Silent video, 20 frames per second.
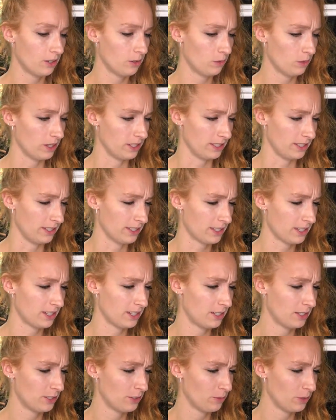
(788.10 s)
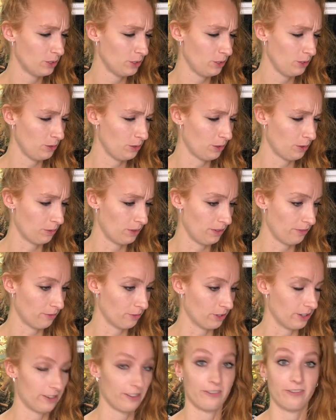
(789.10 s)
what is this? 1, 2, 3,
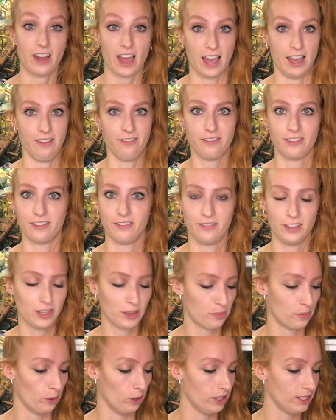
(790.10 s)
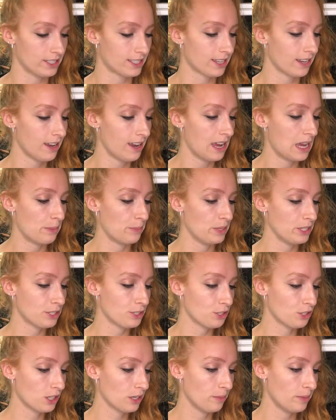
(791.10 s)
4, 5. Fifth bullet,
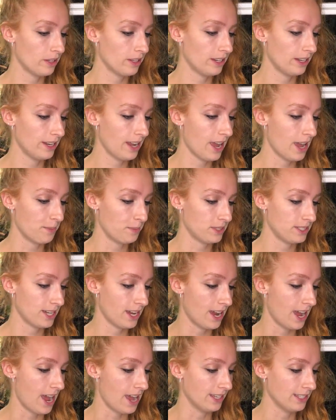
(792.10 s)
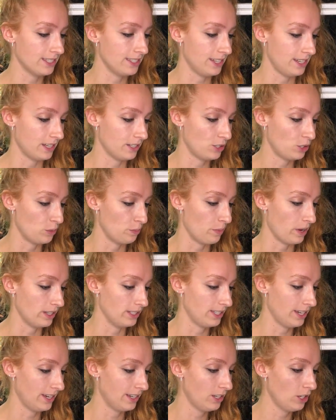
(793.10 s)
mist your chameleon in habitat as needed to
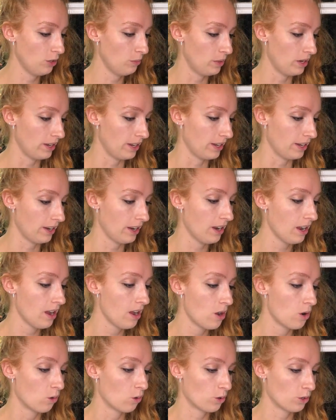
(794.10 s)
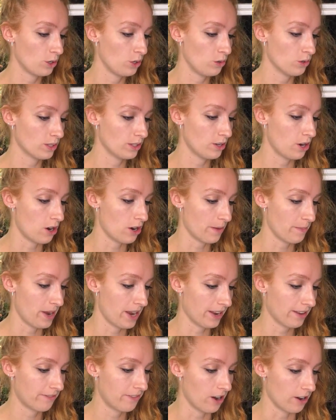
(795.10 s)
maintain humidity or use an
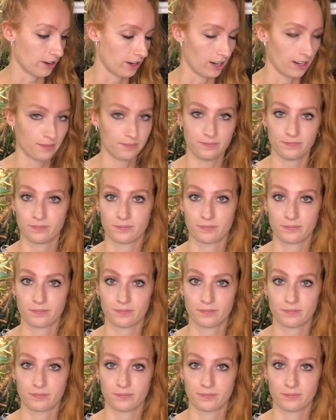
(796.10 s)
automatic fogger.